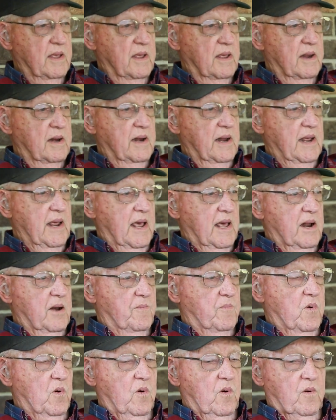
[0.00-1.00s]
And they had a
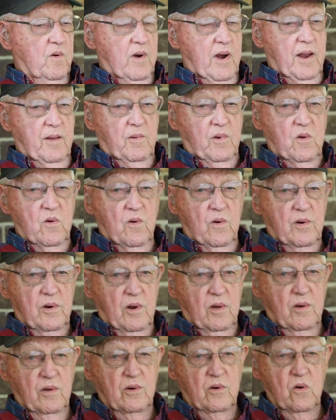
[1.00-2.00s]
program going
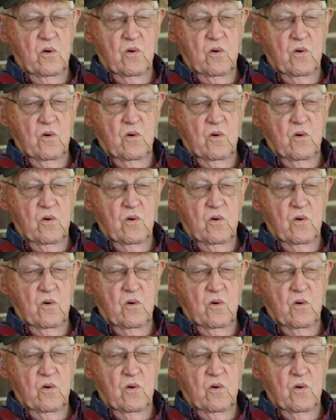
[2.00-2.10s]
on